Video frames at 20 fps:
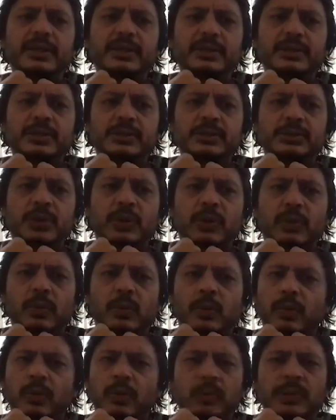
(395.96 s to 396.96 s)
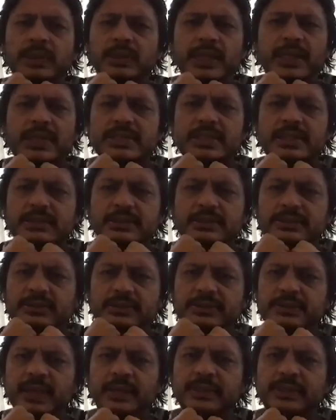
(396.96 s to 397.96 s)
So uh, in that
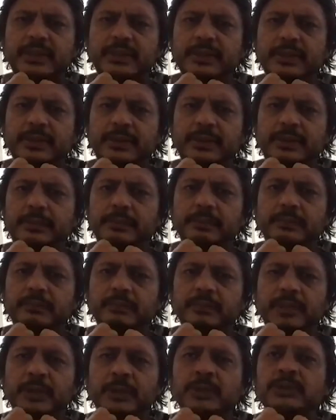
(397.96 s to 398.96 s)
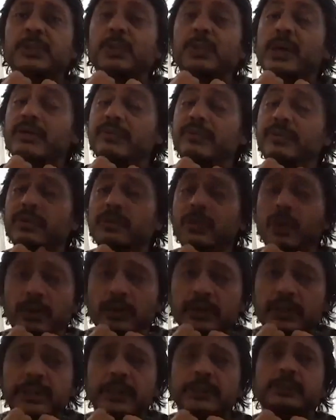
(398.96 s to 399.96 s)
sense, I think. Uh, It was a wonderful call
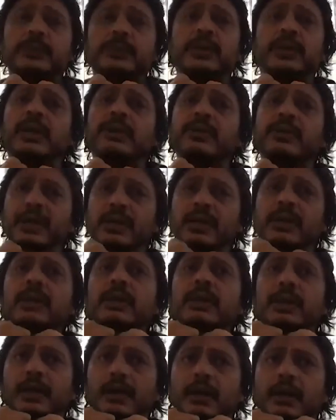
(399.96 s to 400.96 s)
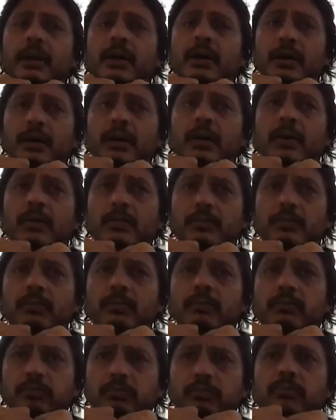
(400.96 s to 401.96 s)
that I took, and I really uh,
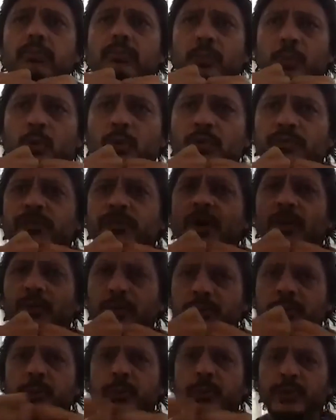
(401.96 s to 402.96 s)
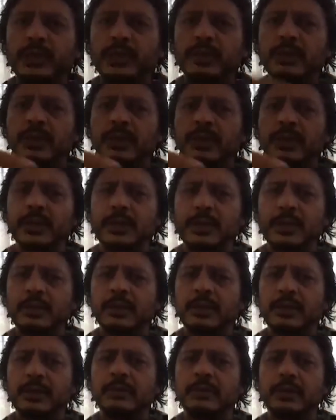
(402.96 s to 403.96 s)
look forward to doing it again and
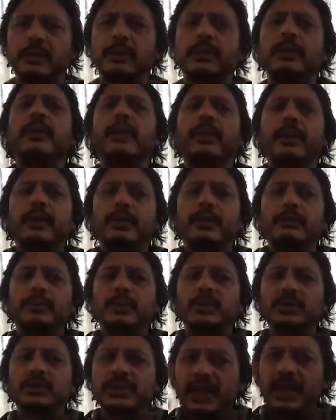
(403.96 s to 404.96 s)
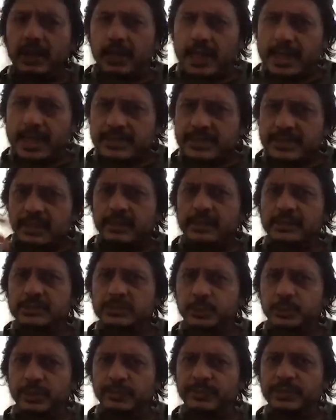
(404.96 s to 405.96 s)
again and again because I like telling the
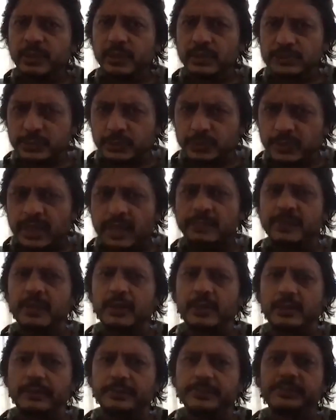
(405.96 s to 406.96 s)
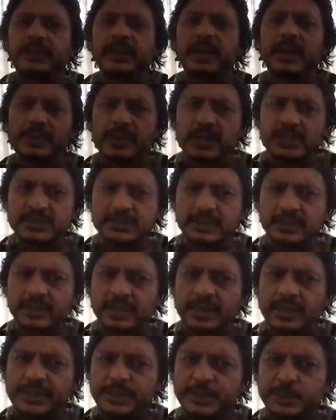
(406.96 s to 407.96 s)
story with also the camera. The camera is a
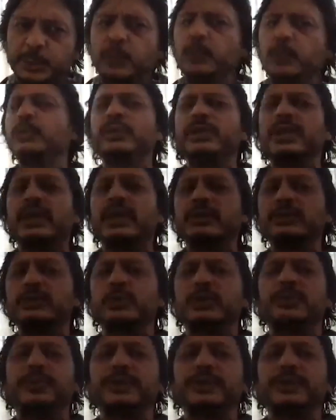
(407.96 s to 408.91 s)
great tool to tell your story with.